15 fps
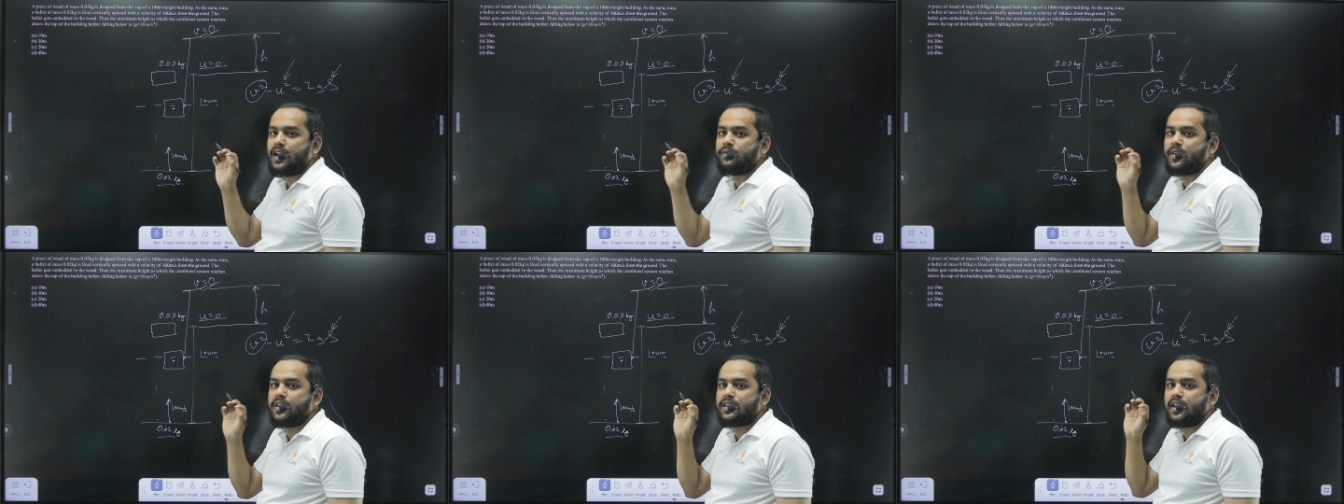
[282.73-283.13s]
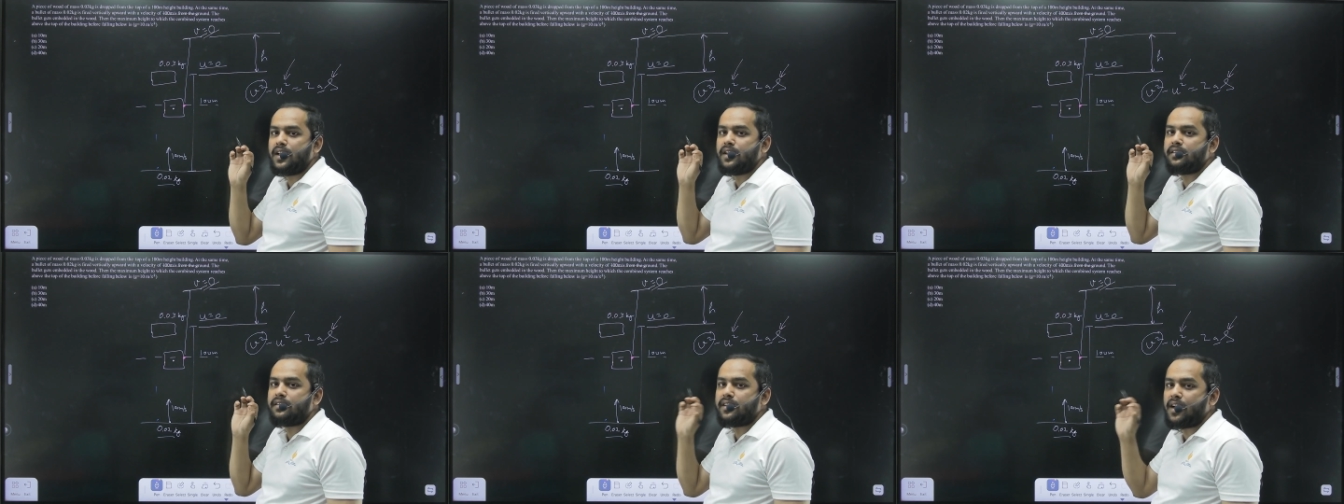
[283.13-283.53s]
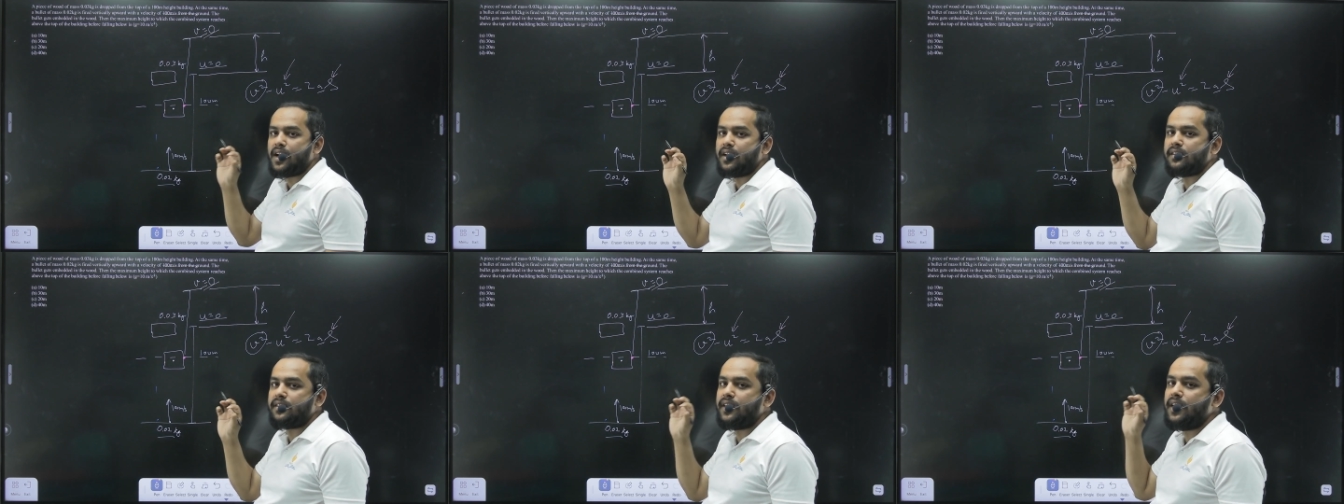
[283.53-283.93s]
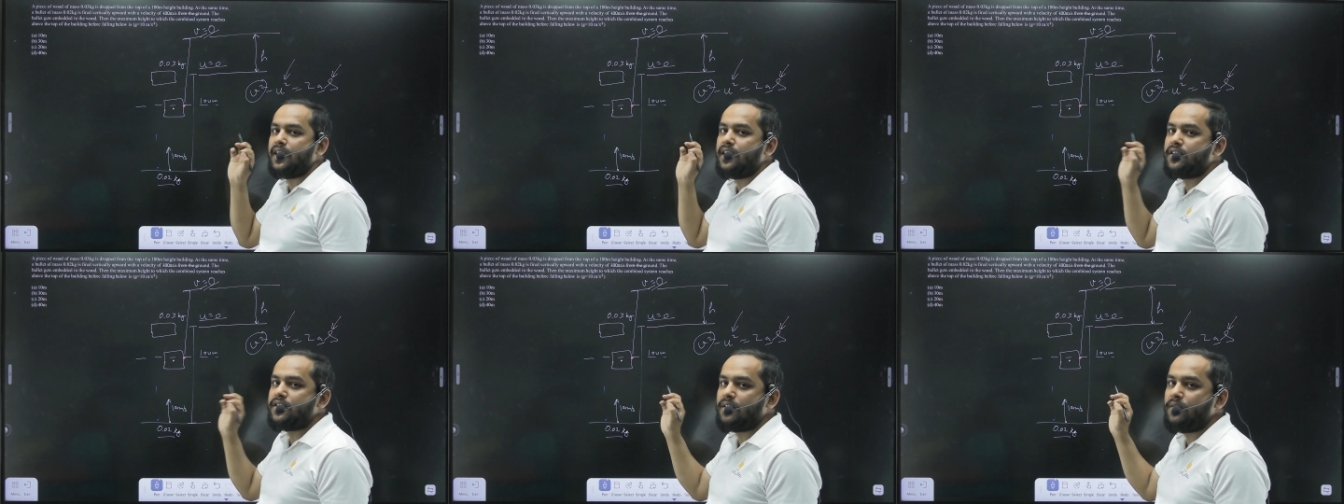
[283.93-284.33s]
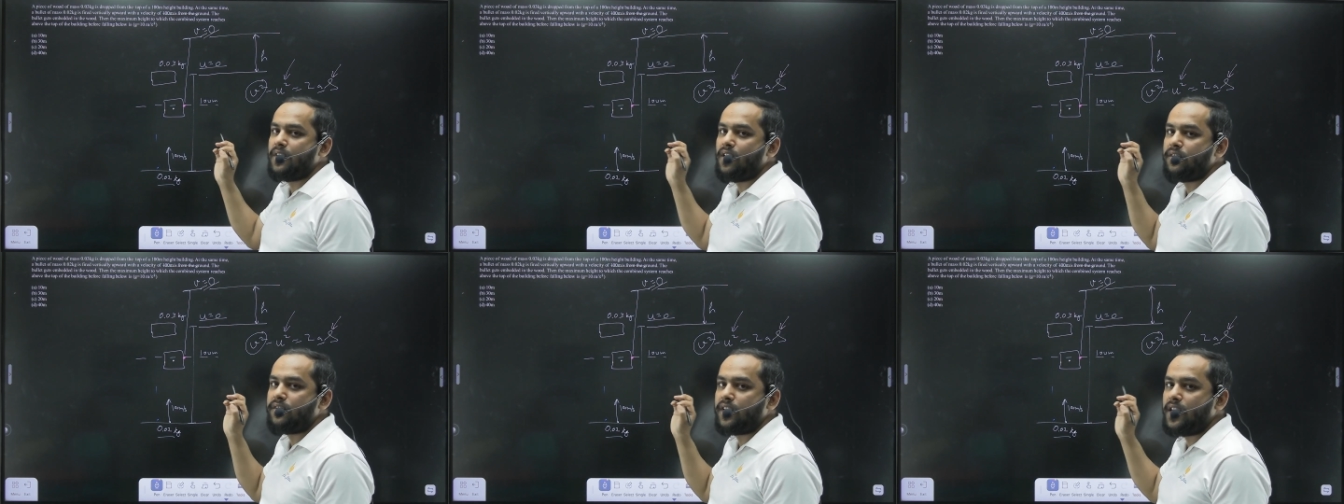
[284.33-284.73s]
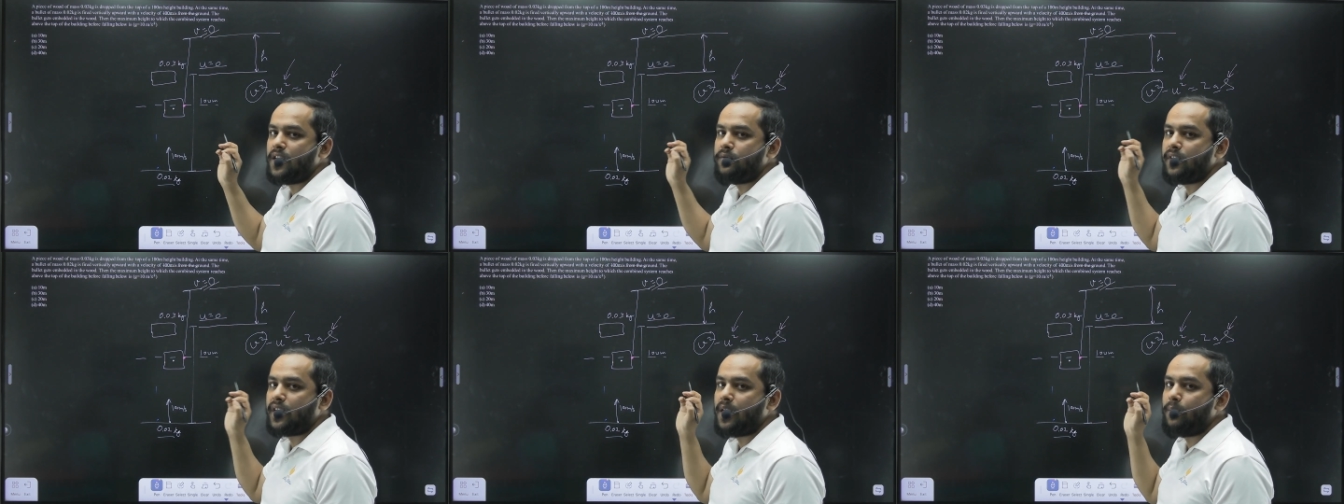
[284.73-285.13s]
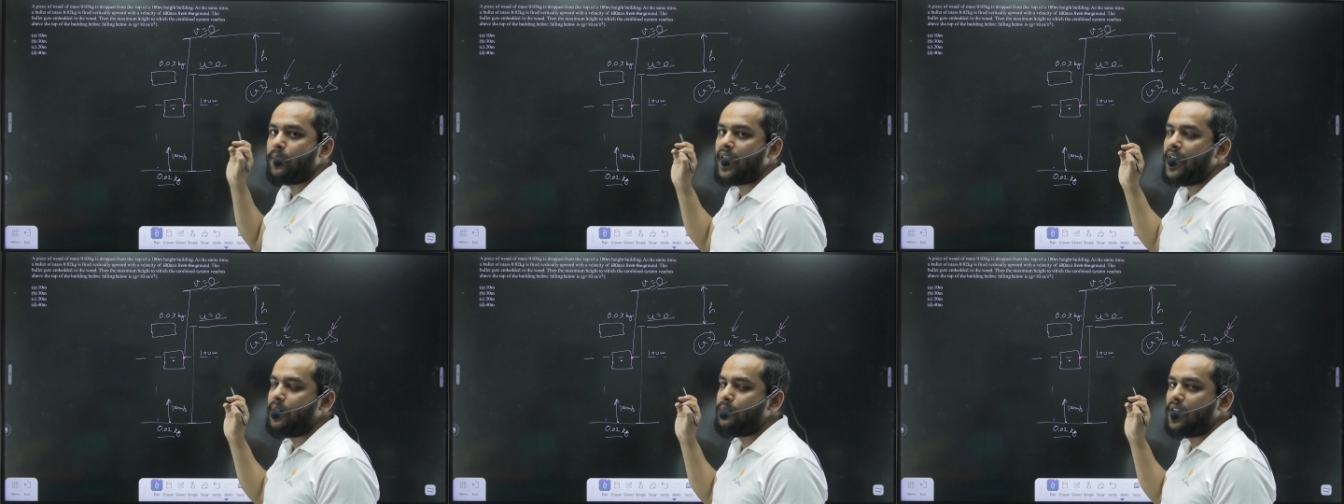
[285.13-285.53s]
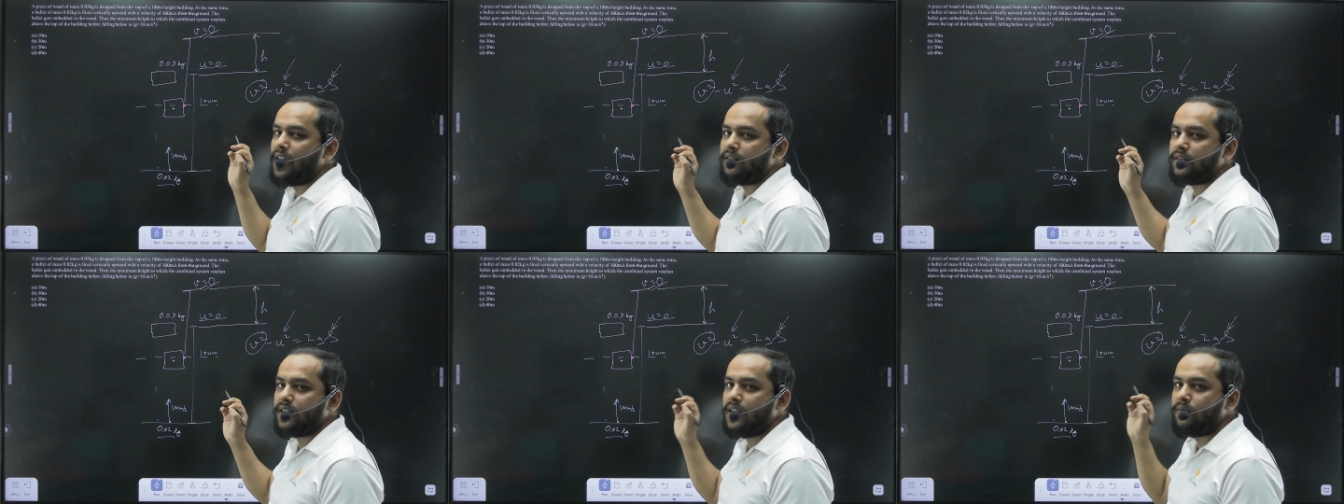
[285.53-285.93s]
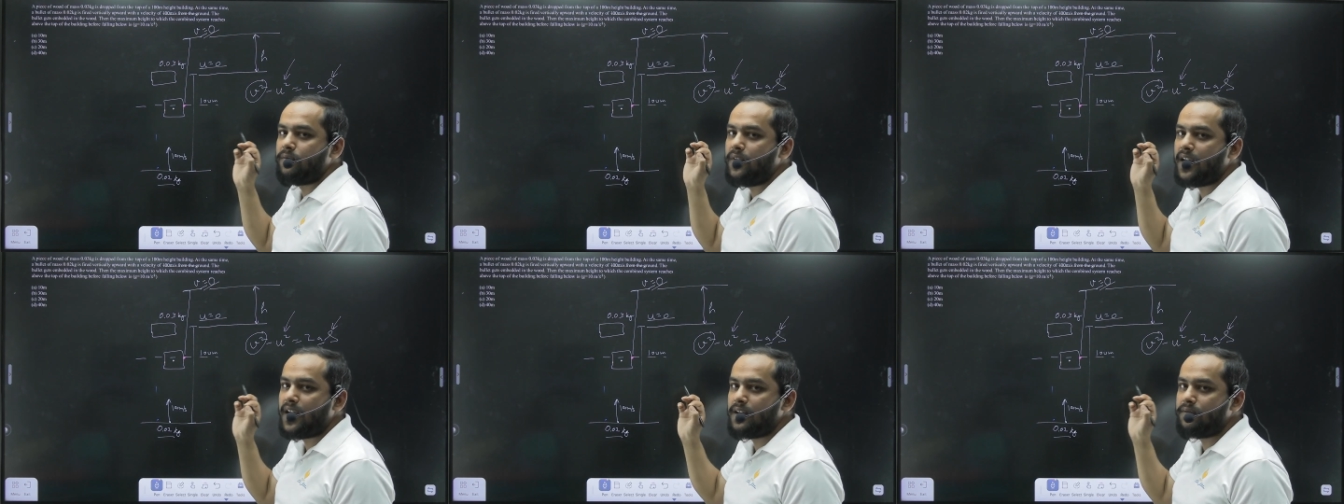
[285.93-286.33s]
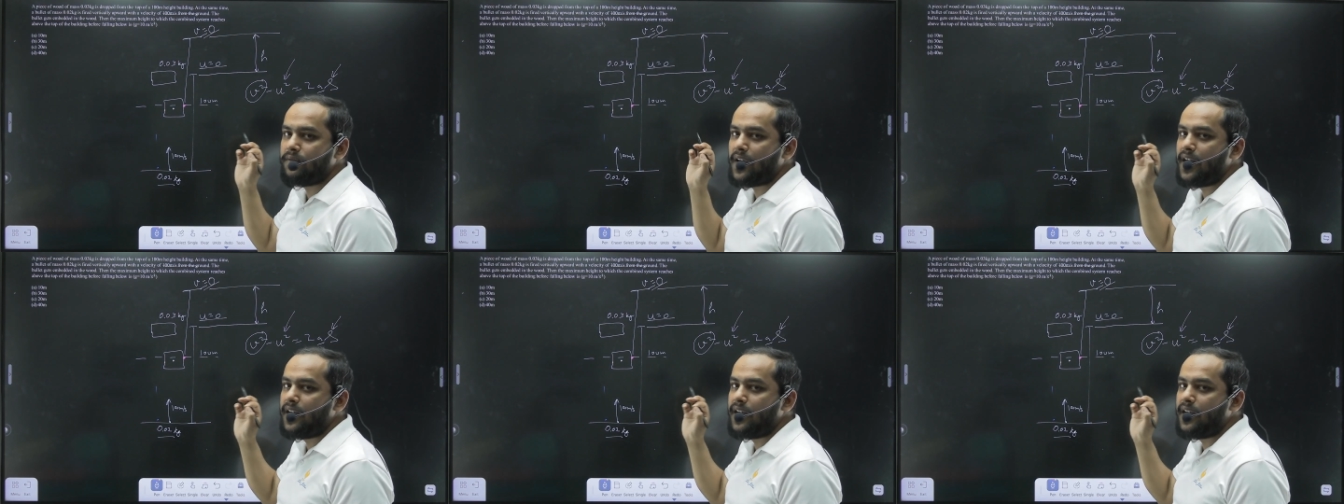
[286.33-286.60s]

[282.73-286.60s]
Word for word: which it starts, the initial velocity of the combined mass, if we can find